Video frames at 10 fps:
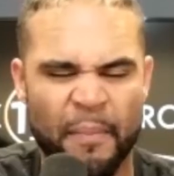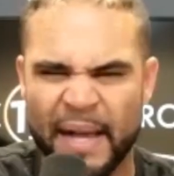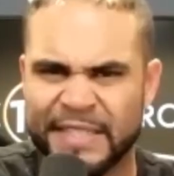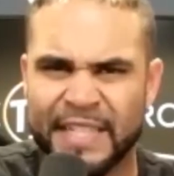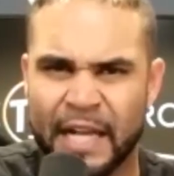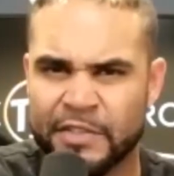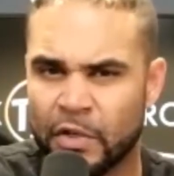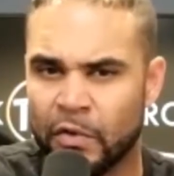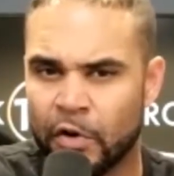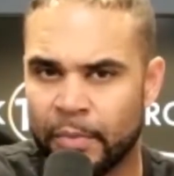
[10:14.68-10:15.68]
my size or a
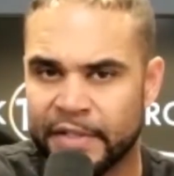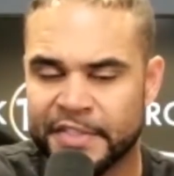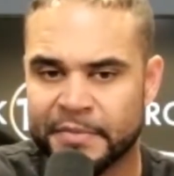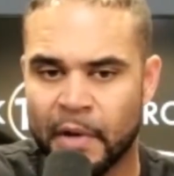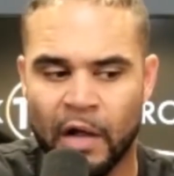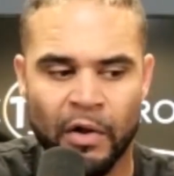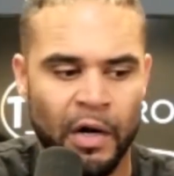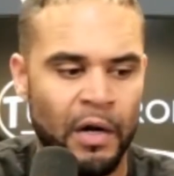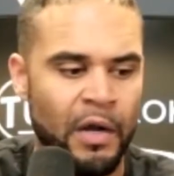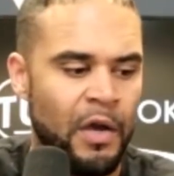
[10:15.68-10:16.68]
little bit
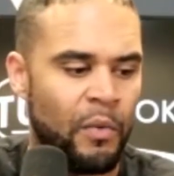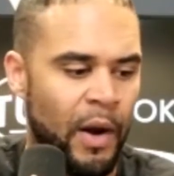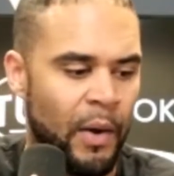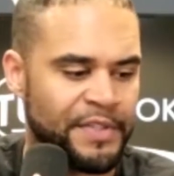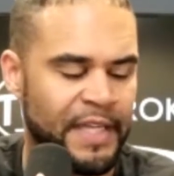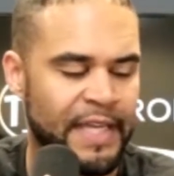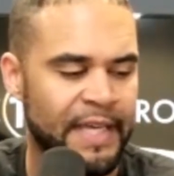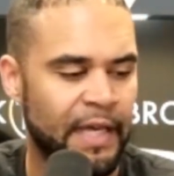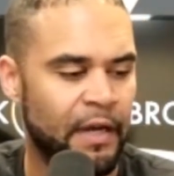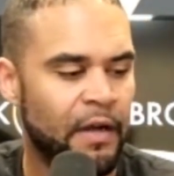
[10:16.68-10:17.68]
smaller when I was a
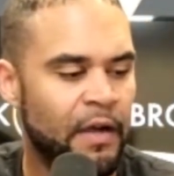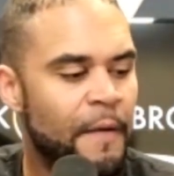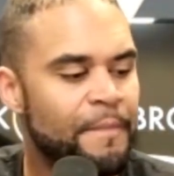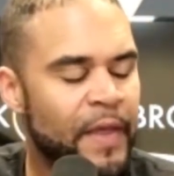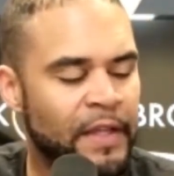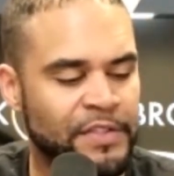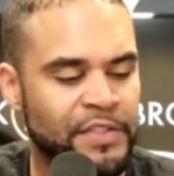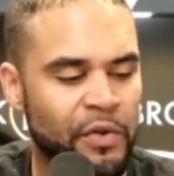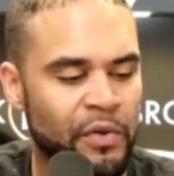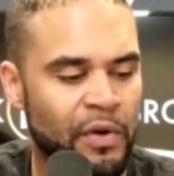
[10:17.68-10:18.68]
kid. And so,
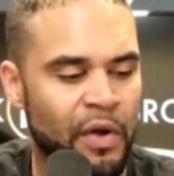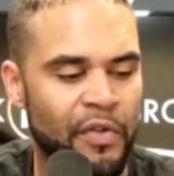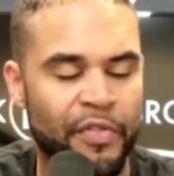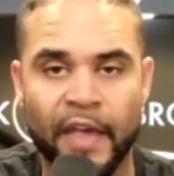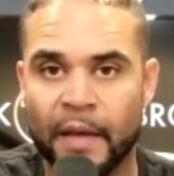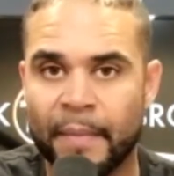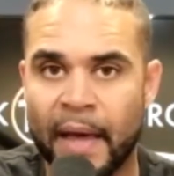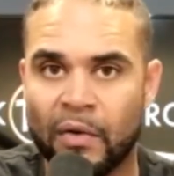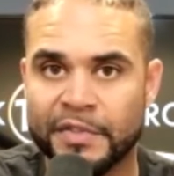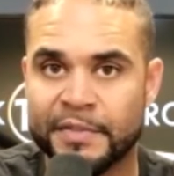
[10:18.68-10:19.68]
you know, you think
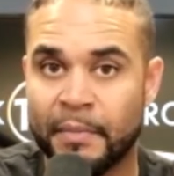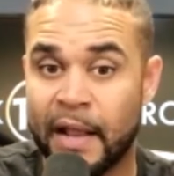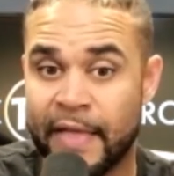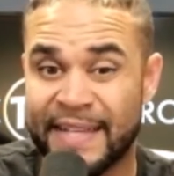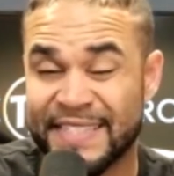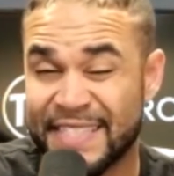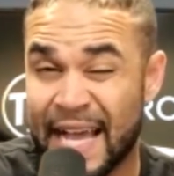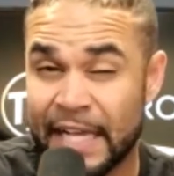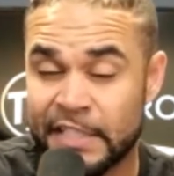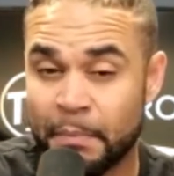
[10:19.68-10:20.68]
about somebody that
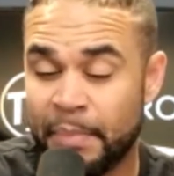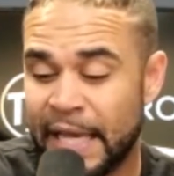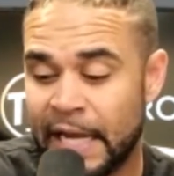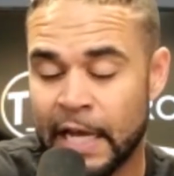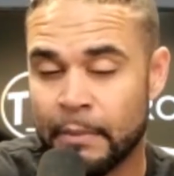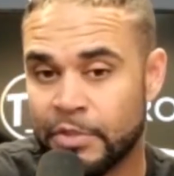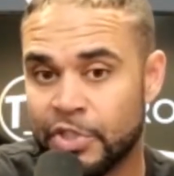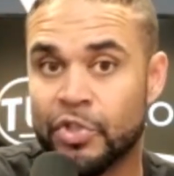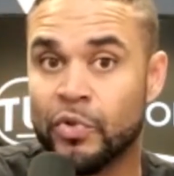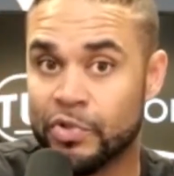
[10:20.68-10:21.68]
size beating up
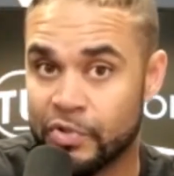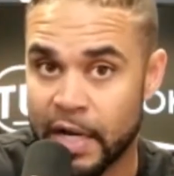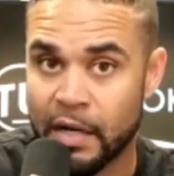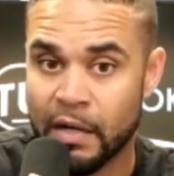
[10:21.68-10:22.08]
children,